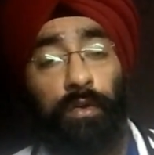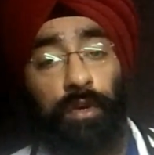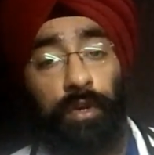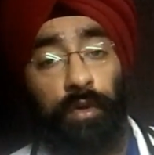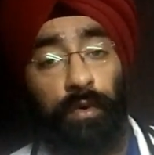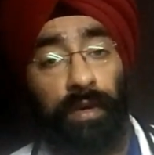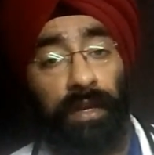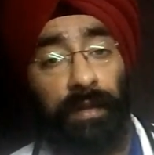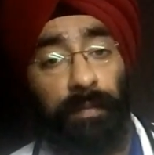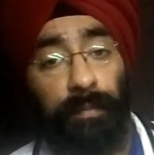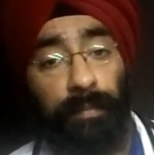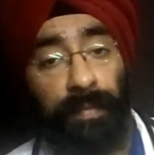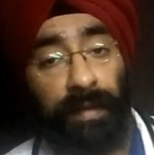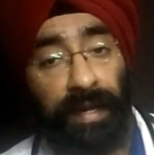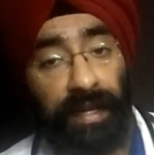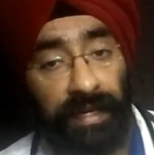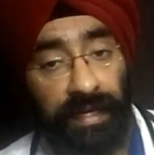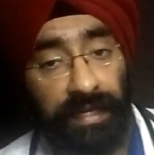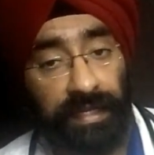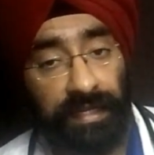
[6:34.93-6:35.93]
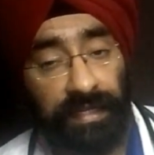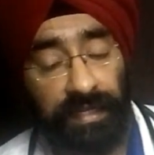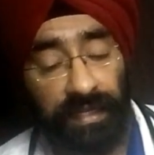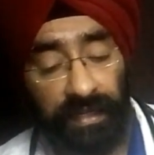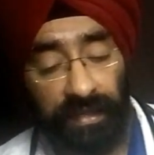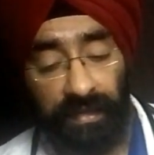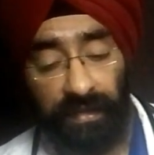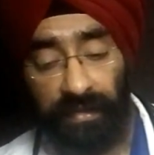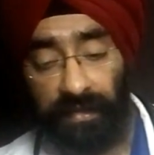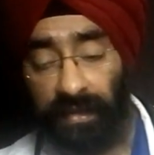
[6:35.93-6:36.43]
during
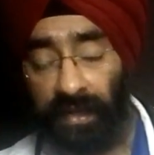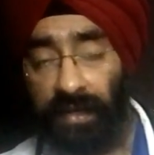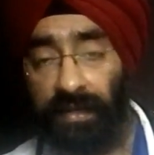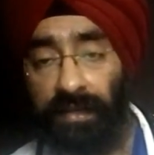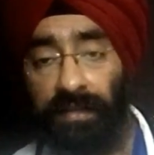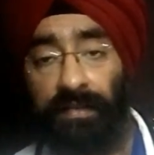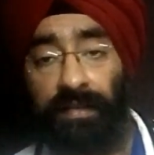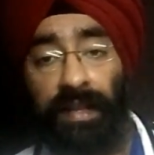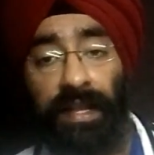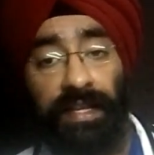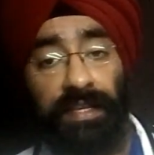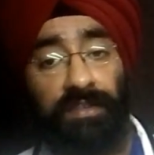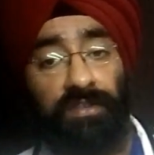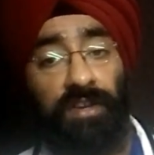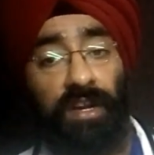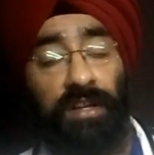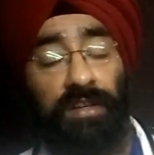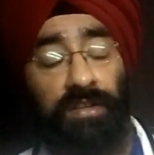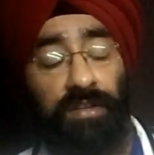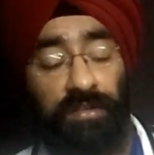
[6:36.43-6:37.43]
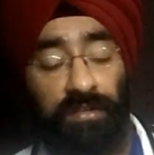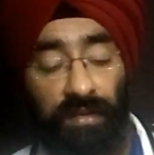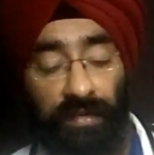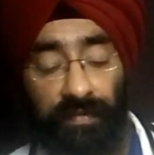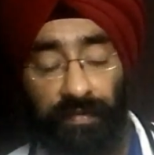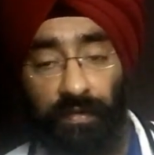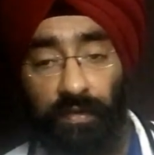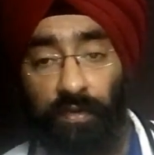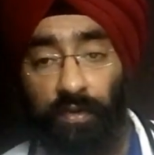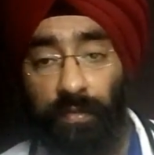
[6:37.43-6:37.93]
pregnancy, there is less chances of
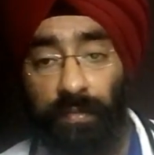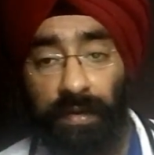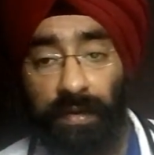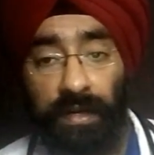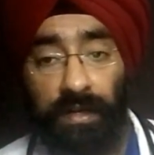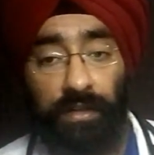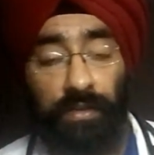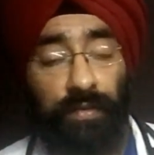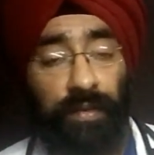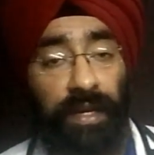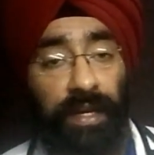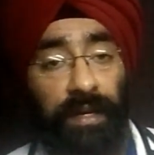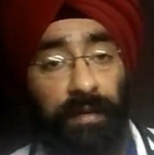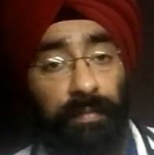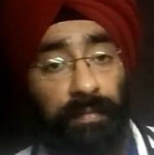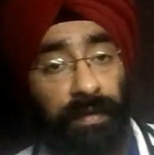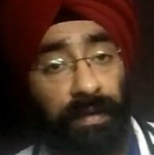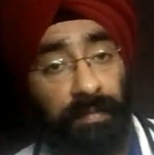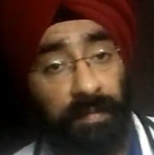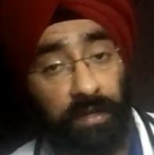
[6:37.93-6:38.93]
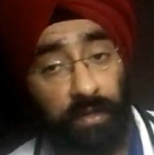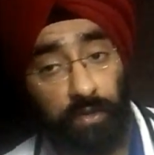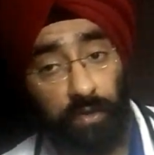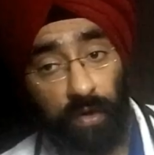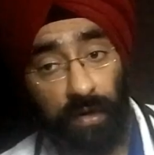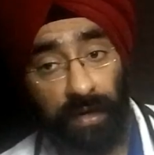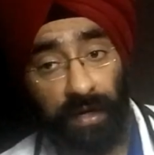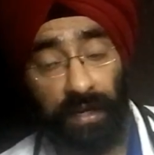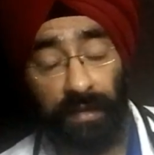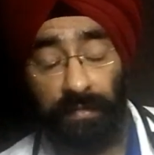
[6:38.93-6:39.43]
low birth weight,
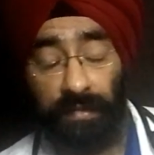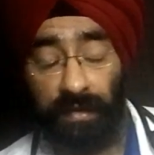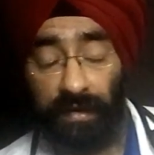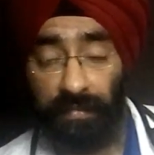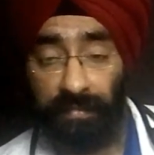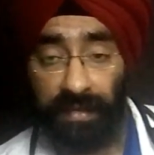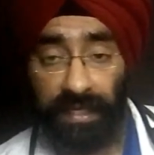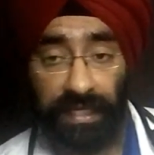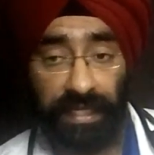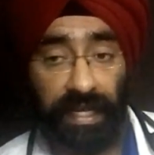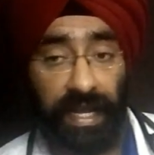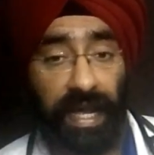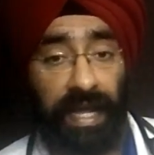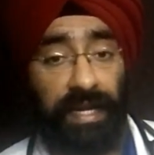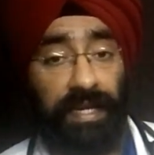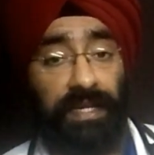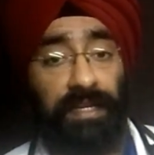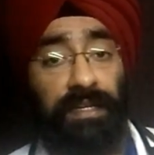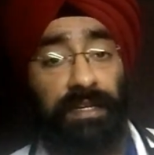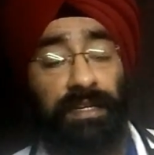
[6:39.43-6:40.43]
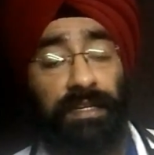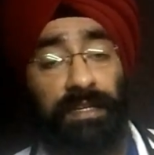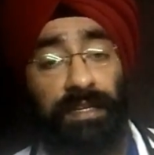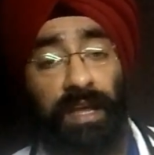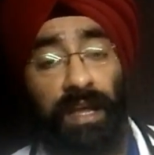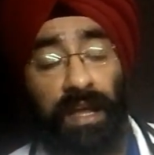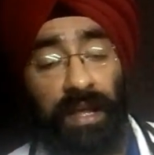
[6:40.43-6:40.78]
premature labor, miscarriages.